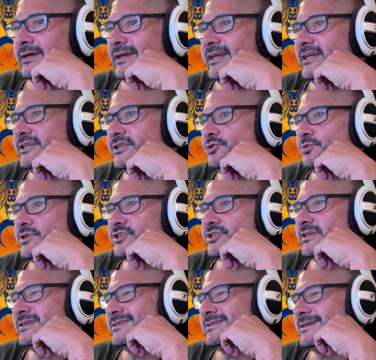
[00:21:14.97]

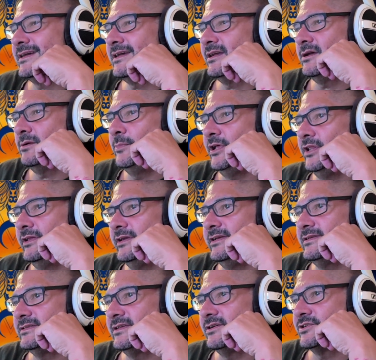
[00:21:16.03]
Intuition and psychic
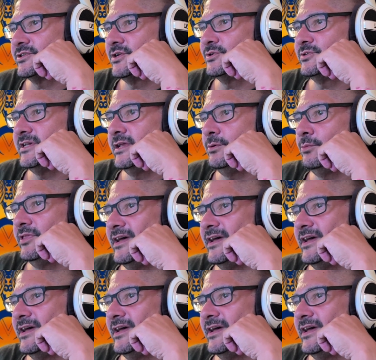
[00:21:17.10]
abilities, they're associated with